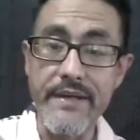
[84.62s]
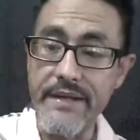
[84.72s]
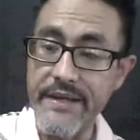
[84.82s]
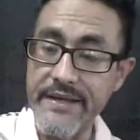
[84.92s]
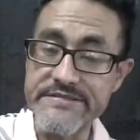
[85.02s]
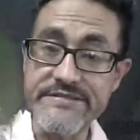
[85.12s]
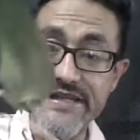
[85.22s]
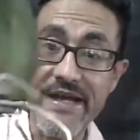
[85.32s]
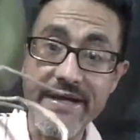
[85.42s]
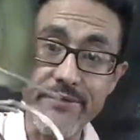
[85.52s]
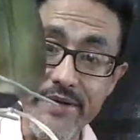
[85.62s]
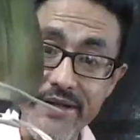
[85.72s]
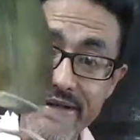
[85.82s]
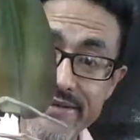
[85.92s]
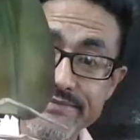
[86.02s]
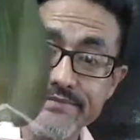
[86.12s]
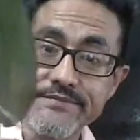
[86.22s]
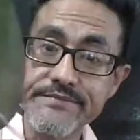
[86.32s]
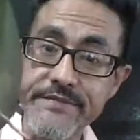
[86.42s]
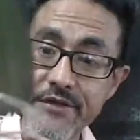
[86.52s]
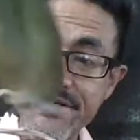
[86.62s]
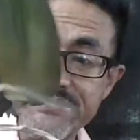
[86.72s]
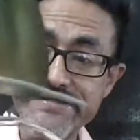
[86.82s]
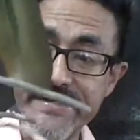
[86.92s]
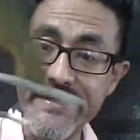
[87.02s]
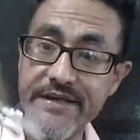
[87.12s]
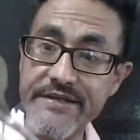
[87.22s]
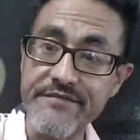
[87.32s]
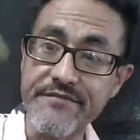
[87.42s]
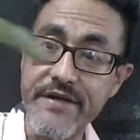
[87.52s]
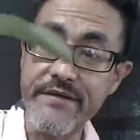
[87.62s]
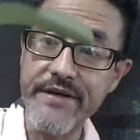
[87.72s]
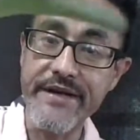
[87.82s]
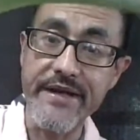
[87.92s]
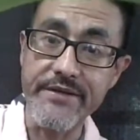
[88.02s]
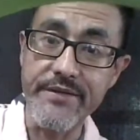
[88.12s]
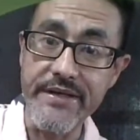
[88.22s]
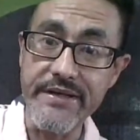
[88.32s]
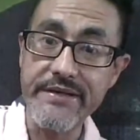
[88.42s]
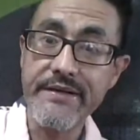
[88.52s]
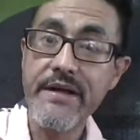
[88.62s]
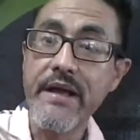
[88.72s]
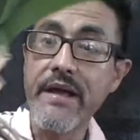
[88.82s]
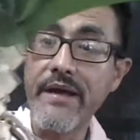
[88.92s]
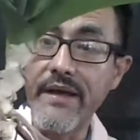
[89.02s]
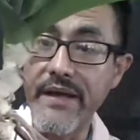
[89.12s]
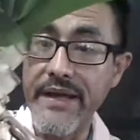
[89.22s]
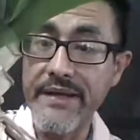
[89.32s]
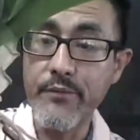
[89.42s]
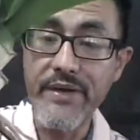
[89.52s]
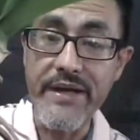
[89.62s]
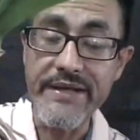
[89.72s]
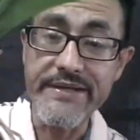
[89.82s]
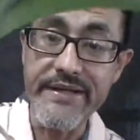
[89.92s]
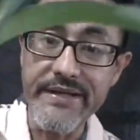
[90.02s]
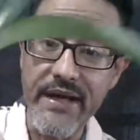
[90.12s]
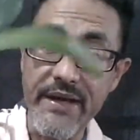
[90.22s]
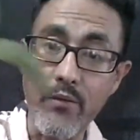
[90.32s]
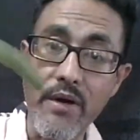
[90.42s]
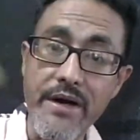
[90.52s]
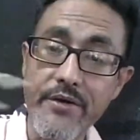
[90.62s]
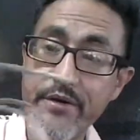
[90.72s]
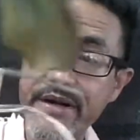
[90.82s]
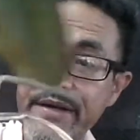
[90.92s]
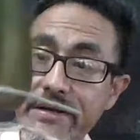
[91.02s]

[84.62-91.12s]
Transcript: it's dehydrated. You can see it's very dehydrated. And what I did, I water it